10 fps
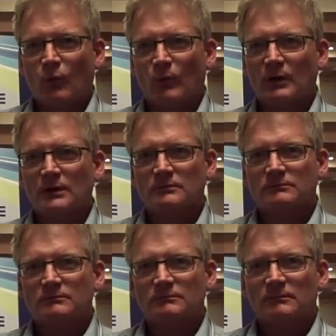Well,
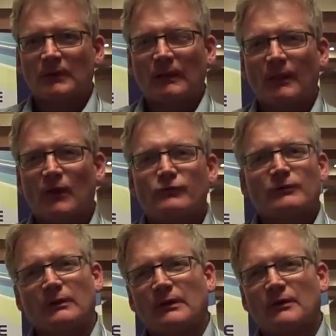of,
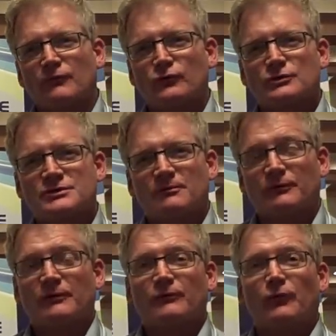of course,
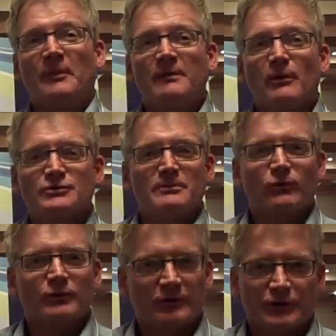for me, most
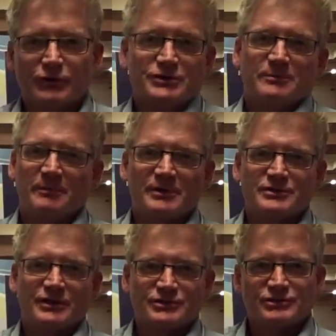important are the customer
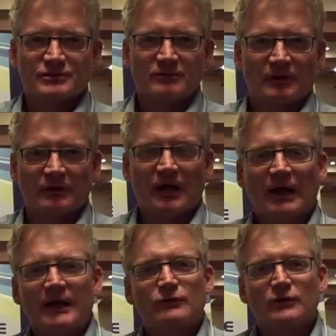presentations. I
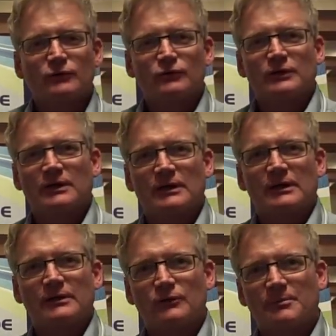like to go to the
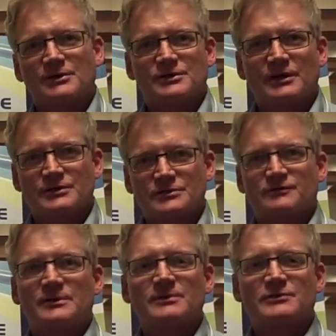to the presentations of
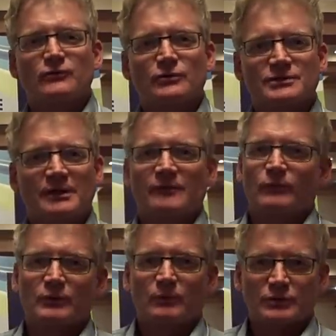Siemens, of course,
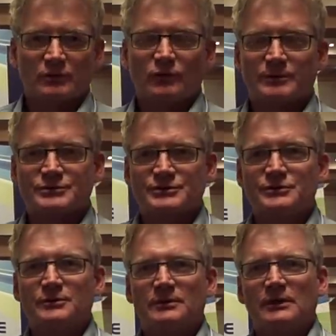uh, what, what is
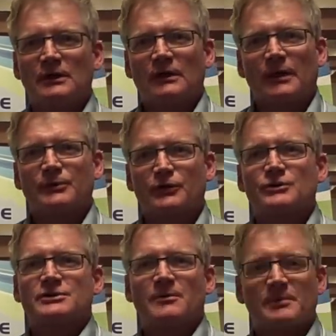new. Uh, but the
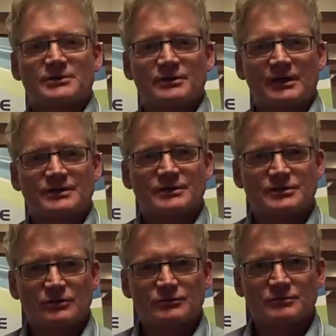customer presentations,
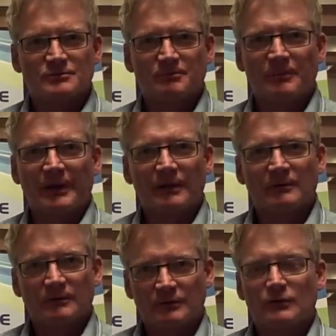those bring
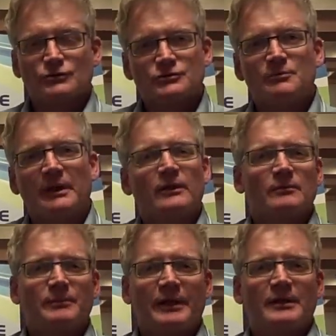those should bring you
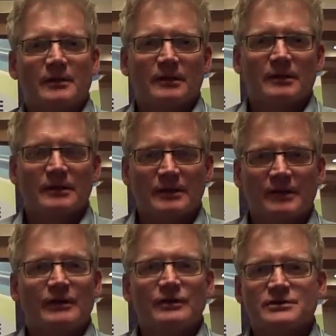bring the, the
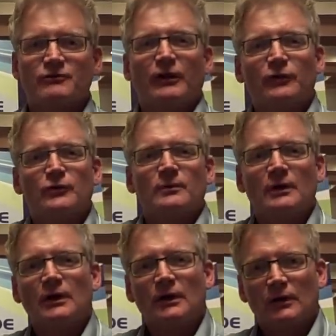attendees the value
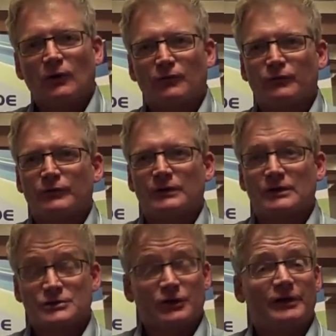of
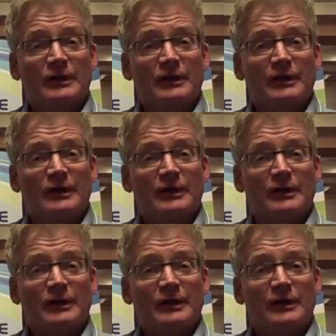uh, starting